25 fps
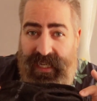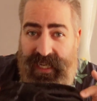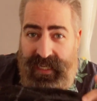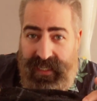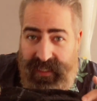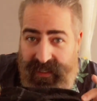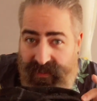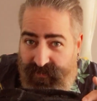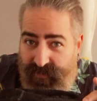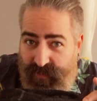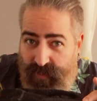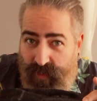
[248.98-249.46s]

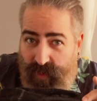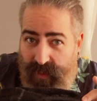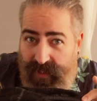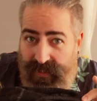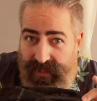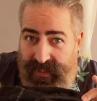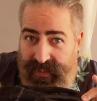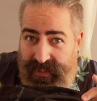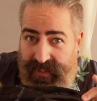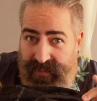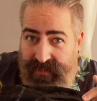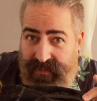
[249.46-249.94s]
and I've
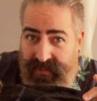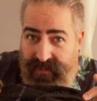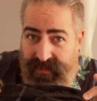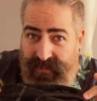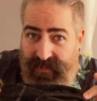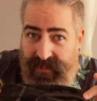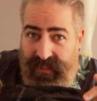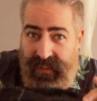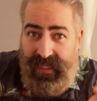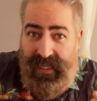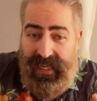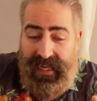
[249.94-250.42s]
worn
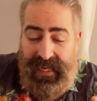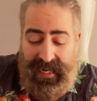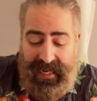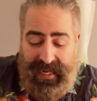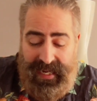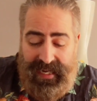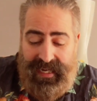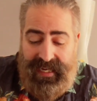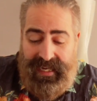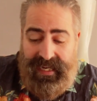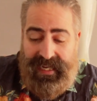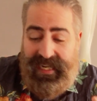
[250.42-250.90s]
this,
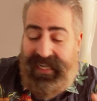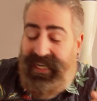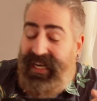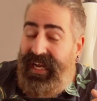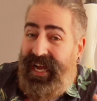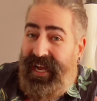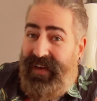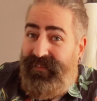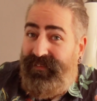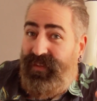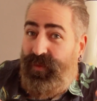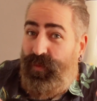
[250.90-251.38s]
and
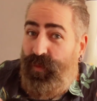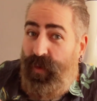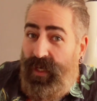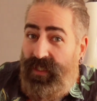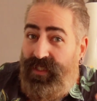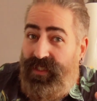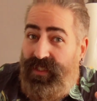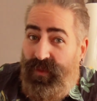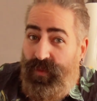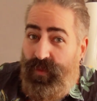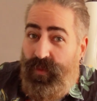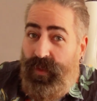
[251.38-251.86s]
I haven't
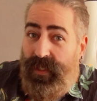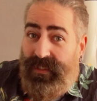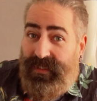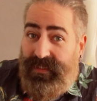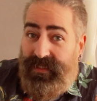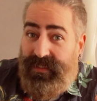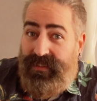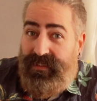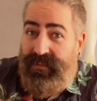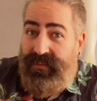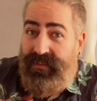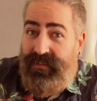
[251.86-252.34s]
washed it
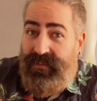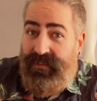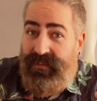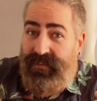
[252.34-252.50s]
once.